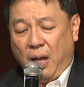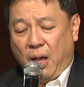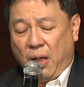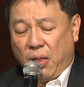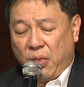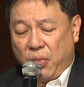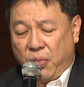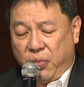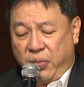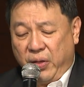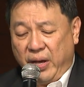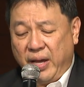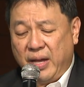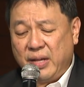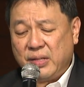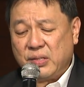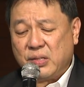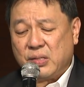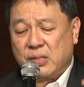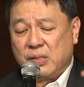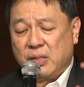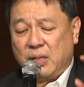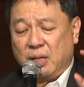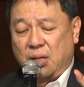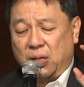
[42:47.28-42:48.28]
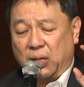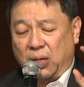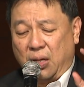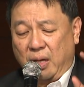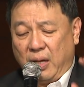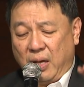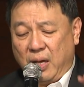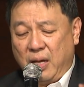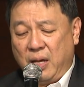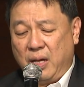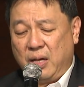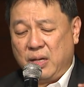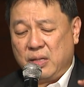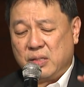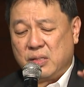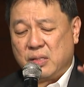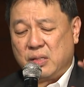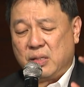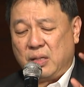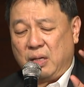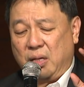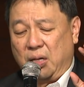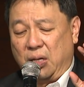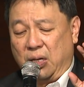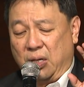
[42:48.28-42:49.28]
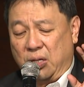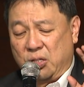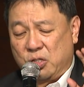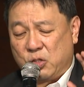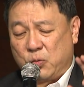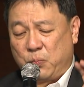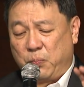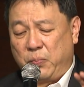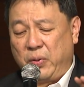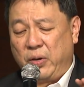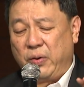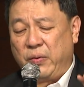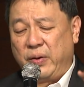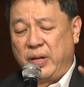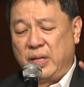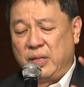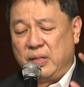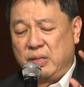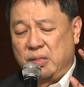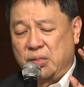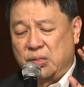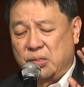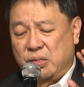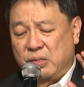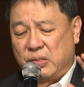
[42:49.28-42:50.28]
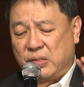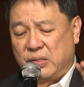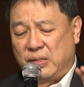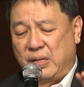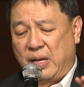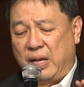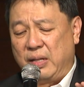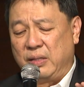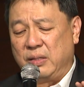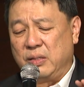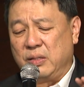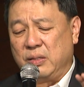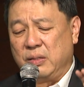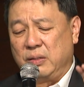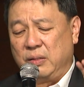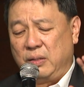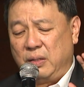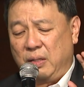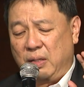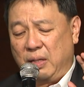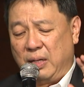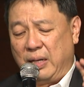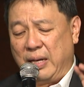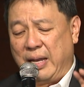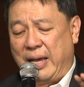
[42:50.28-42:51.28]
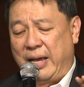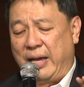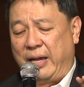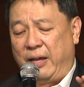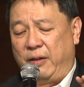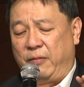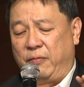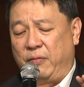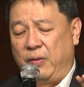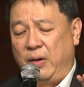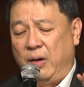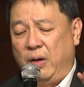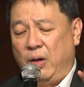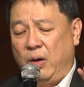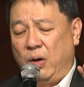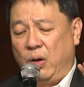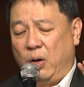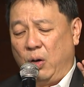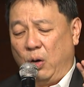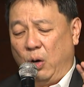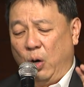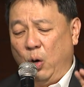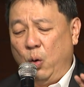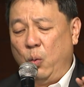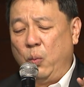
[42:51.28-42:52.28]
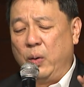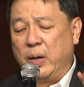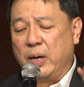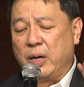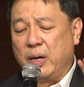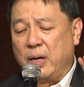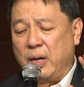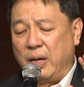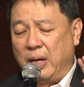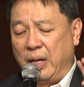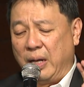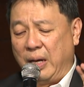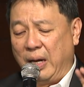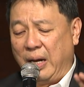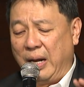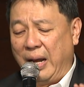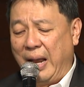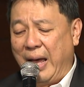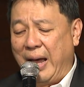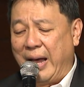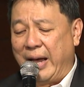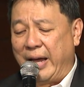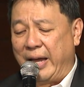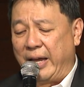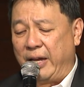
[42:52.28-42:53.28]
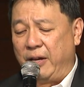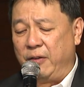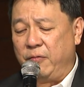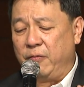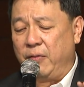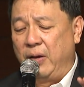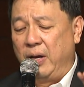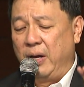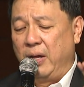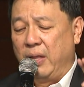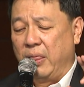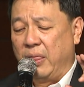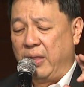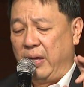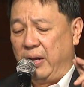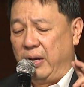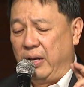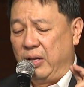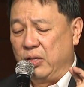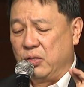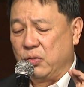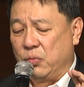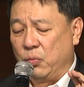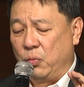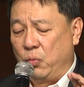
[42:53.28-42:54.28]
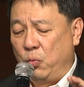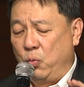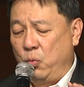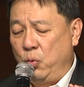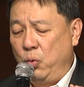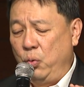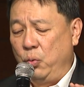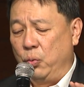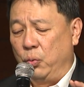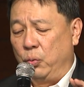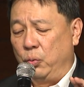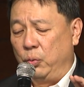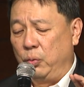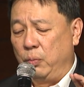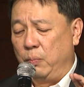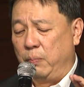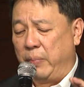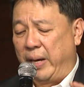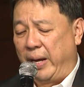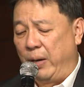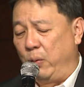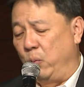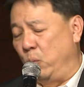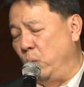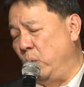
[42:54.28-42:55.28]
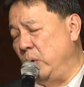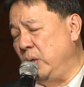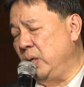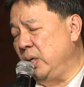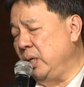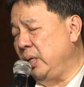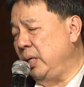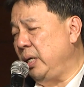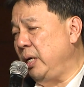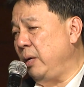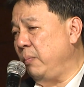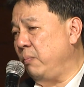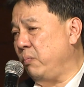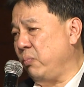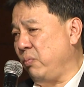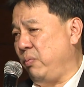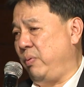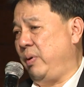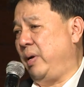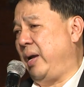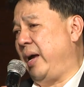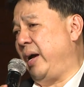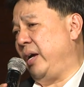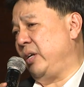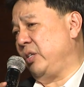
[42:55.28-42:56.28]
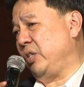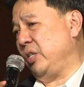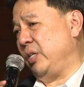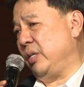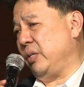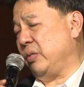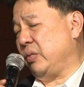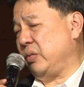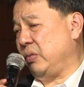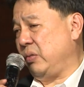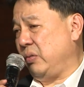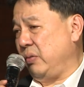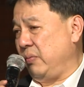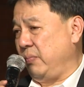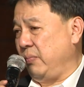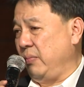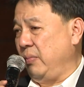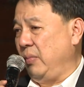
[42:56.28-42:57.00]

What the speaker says: This is a spirit-centered life over a life that is ruled by worldly pleasures.